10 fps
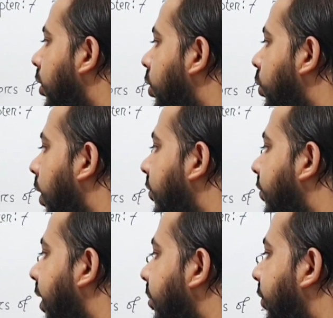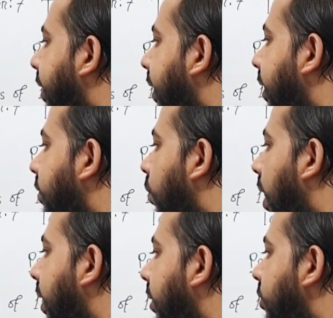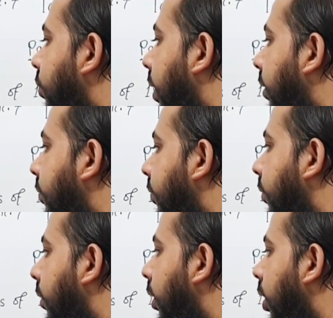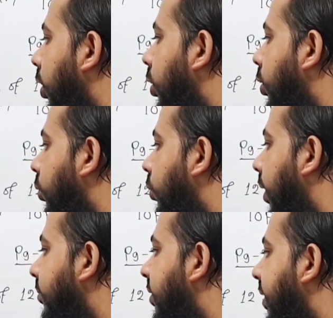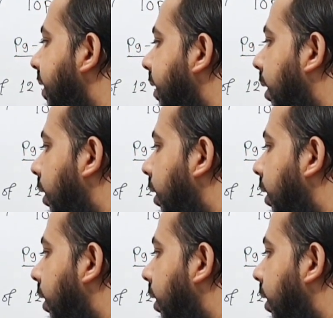12 can be written as 1 times 12, 2 times 6,